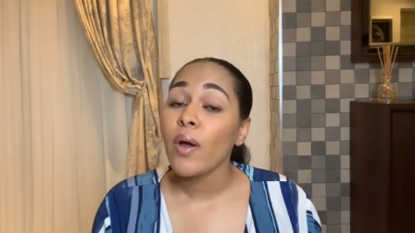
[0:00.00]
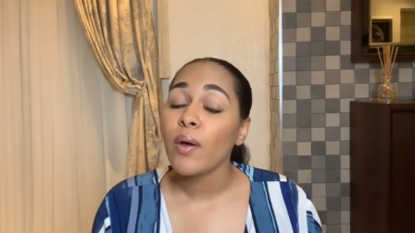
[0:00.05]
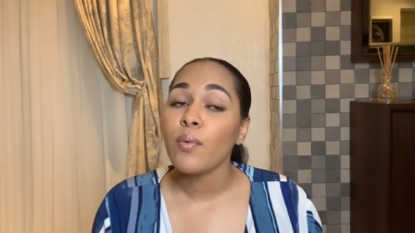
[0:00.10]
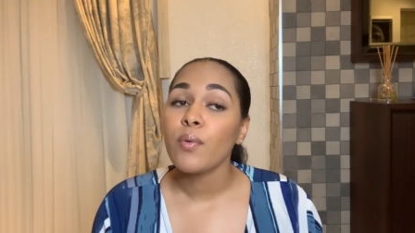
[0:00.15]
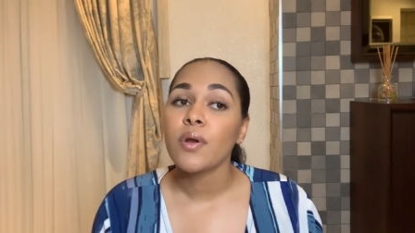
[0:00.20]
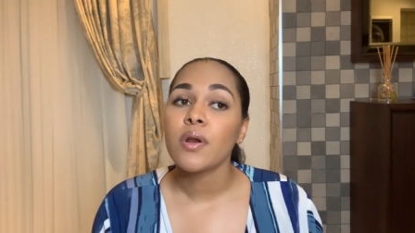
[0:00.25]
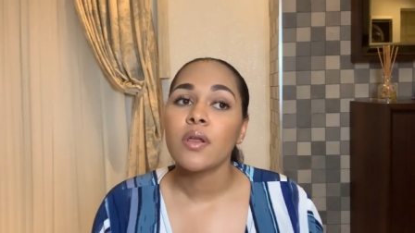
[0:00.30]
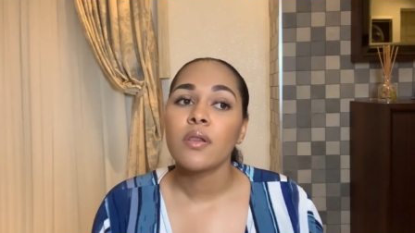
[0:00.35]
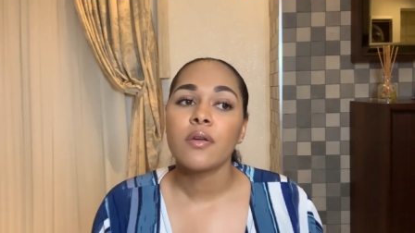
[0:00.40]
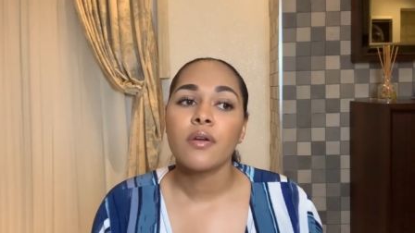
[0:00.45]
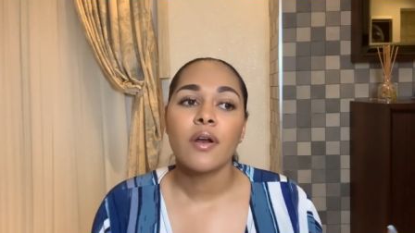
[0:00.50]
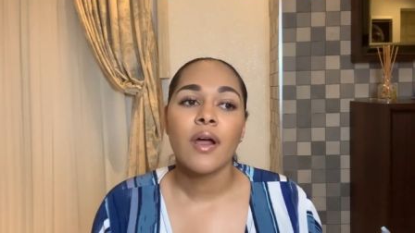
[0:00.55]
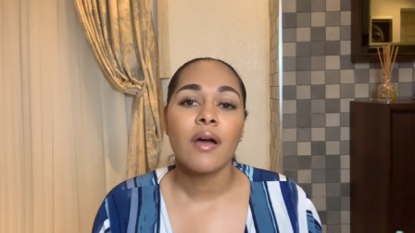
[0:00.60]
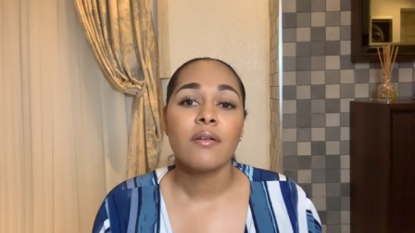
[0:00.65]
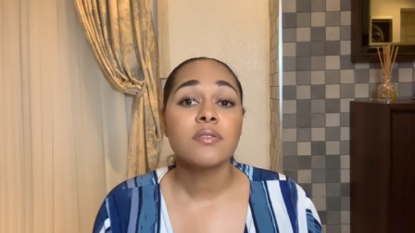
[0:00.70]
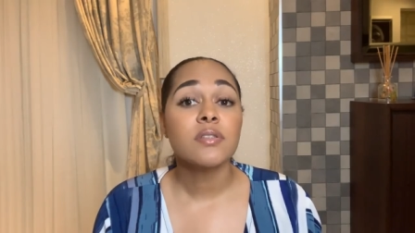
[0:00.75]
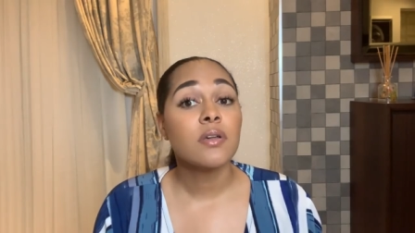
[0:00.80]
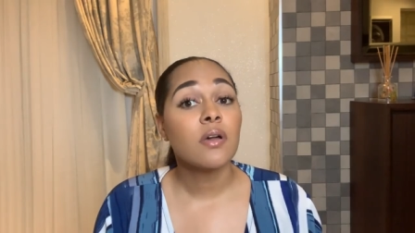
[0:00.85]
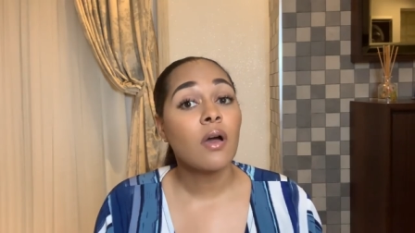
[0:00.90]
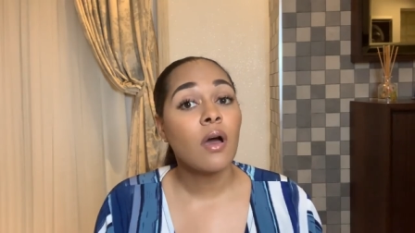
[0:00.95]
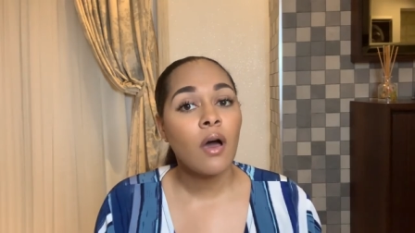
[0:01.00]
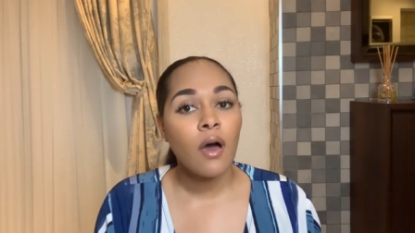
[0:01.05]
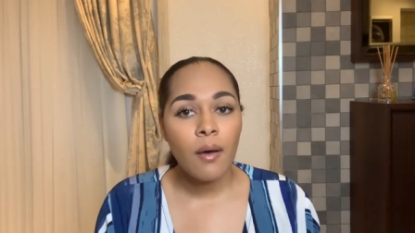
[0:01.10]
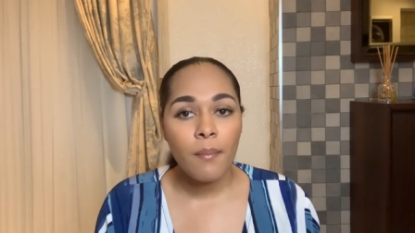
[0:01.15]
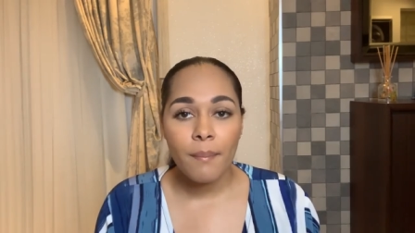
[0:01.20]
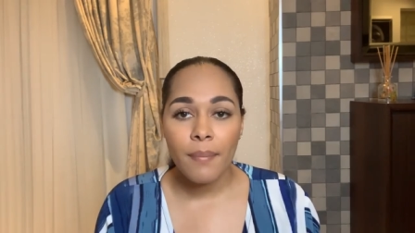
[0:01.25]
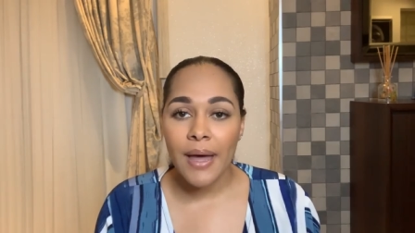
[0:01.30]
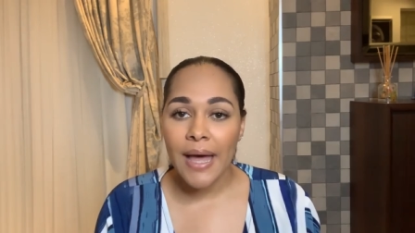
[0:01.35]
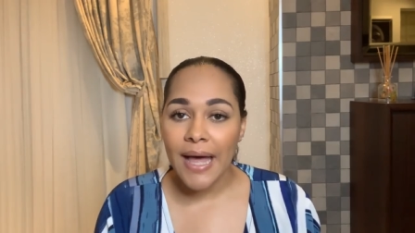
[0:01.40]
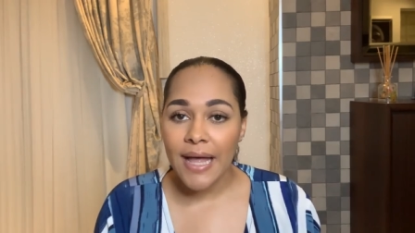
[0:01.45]
I want to learn how to
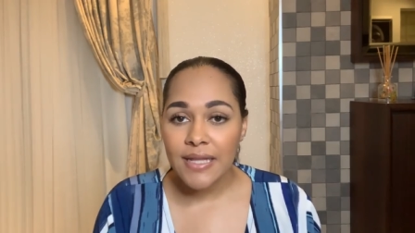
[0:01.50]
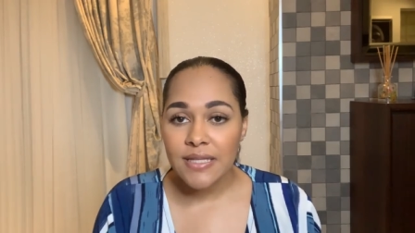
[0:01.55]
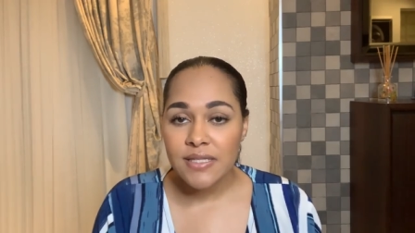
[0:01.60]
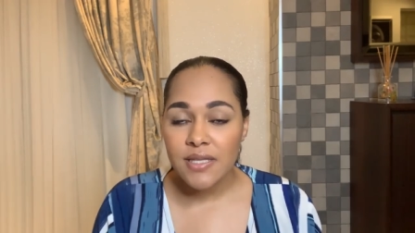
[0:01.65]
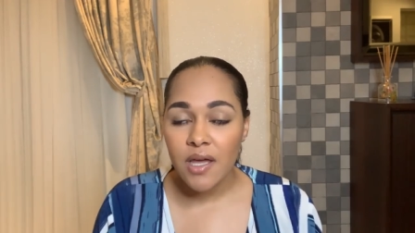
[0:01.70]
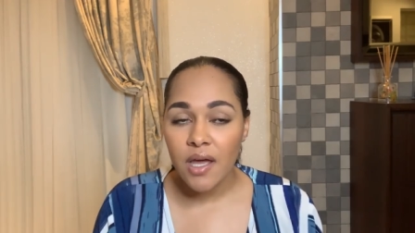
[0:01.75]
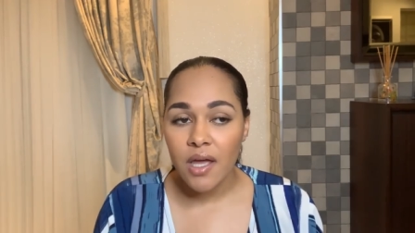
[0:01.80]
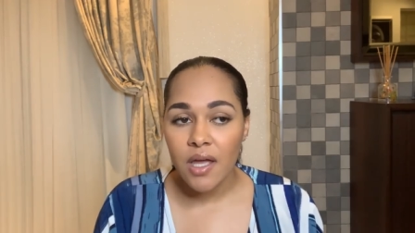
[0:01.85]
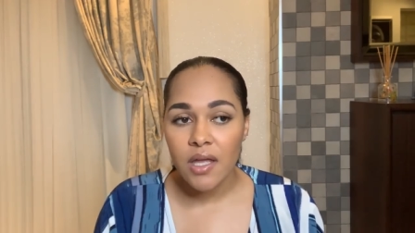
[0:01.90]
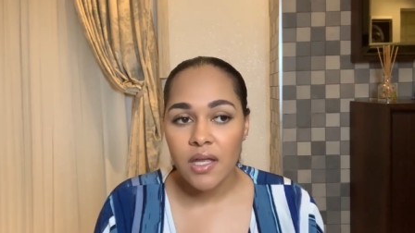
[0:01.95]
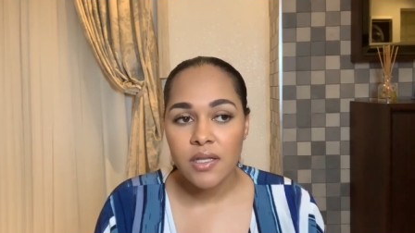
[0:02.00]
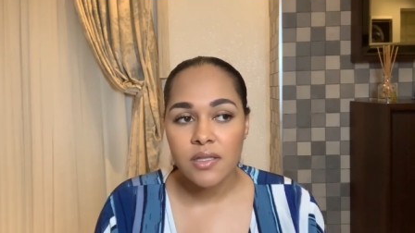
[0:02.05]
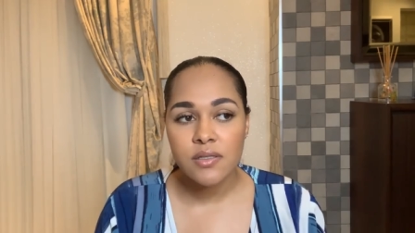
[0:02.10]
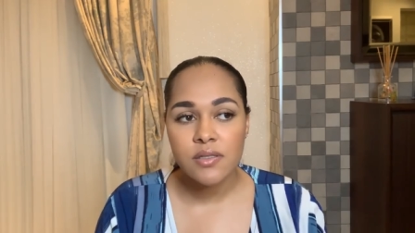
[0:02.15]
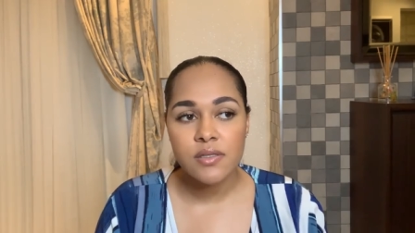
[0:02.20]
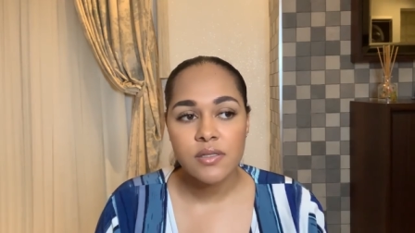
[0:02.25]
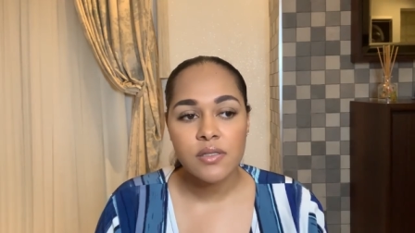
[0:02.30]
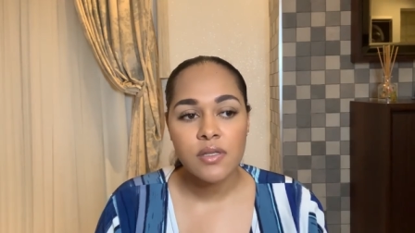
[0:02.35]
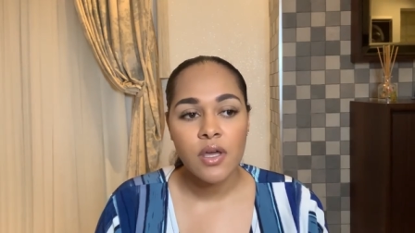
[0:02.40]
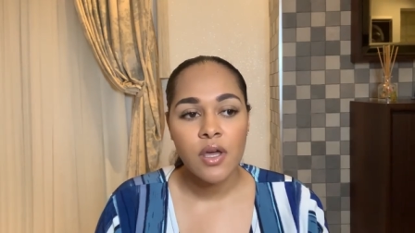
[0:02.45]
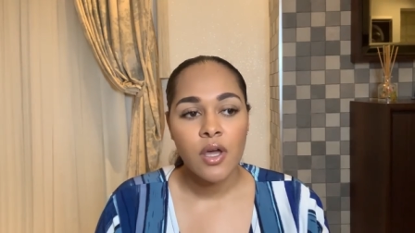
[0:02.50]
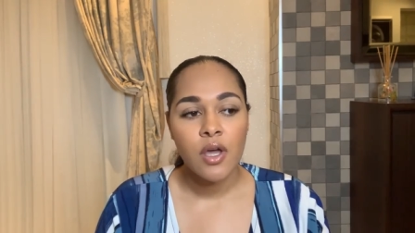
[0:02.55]
cut patterns